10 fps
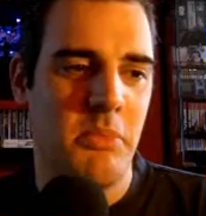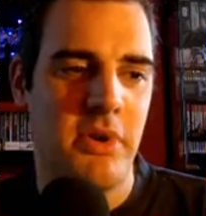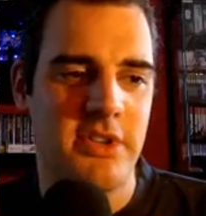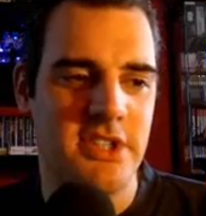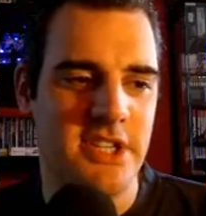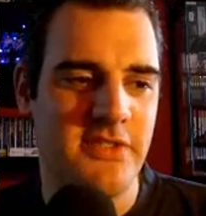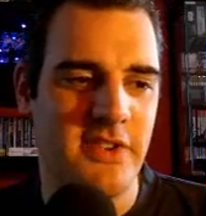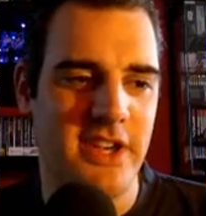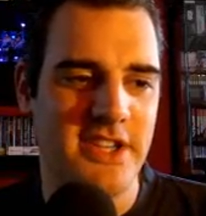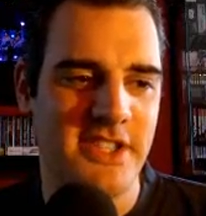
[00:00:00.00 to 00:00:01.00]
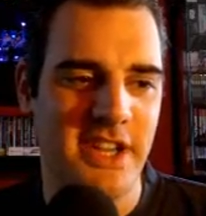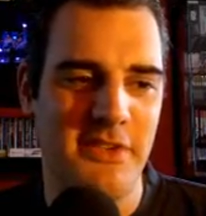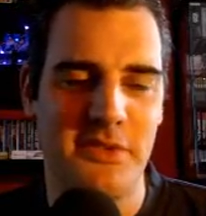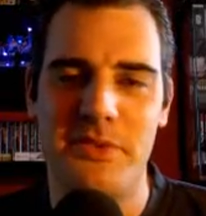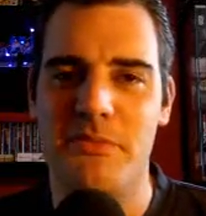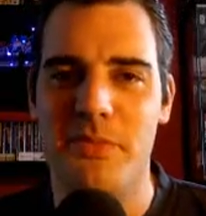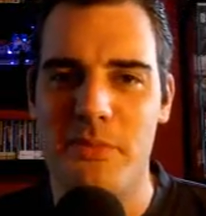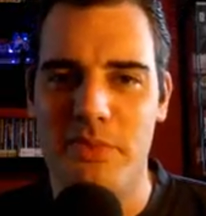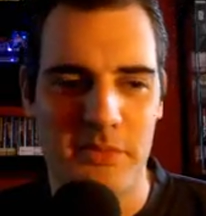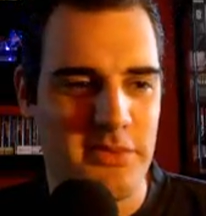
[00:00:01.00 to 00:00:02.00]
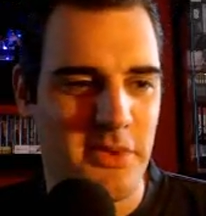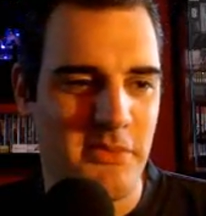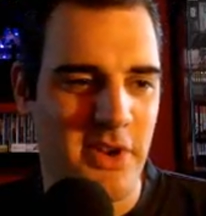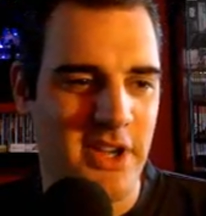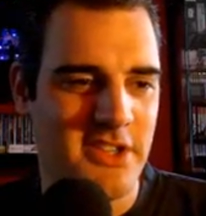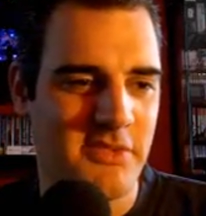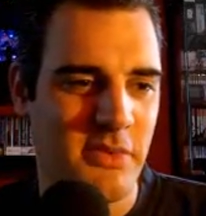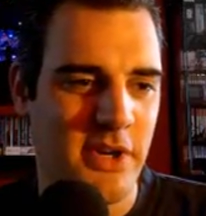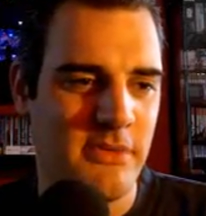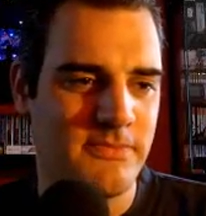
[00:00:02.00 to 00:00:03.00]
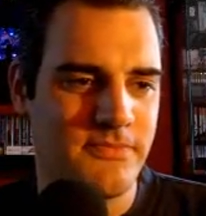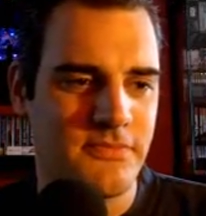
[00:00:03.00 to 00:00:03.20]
Apologies for any sound problems with the mic as well.